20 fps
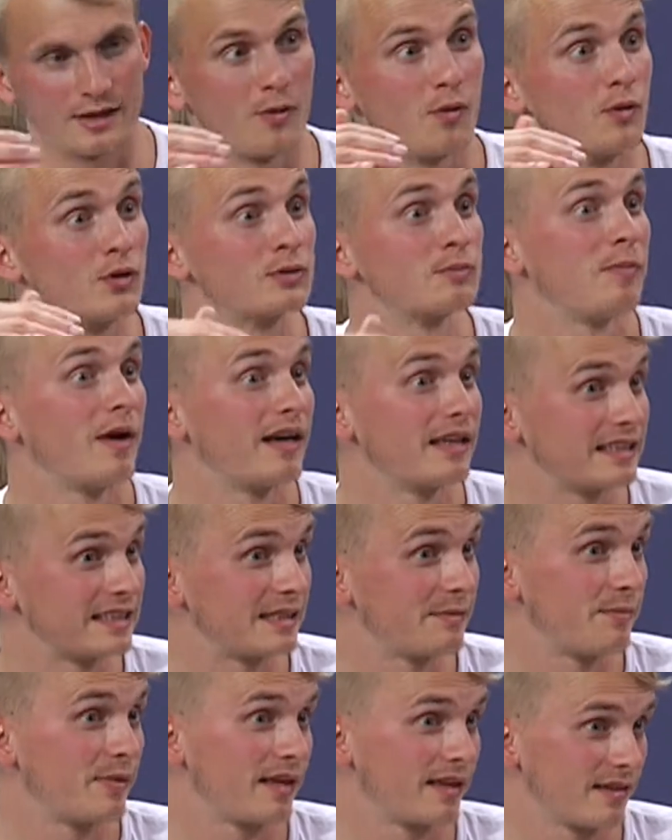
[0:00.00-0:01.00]
Oh, you can see
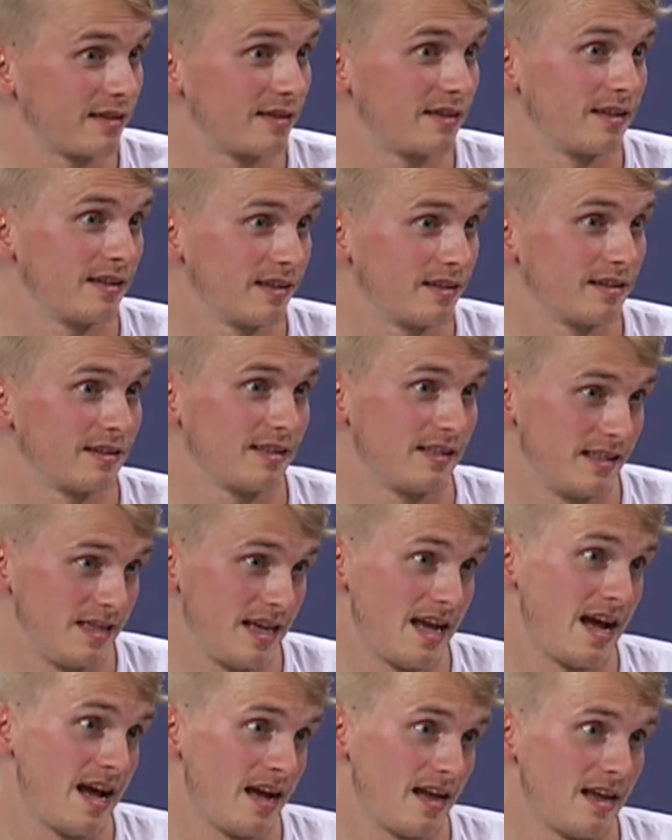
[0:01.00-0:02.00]
the location. Yeah.
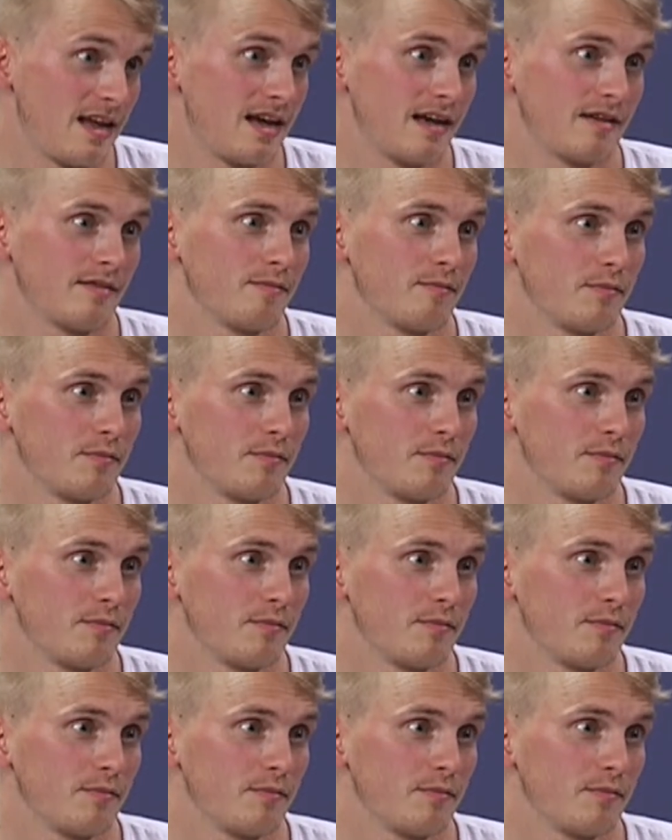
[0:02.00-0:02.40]
Yeah, yeah.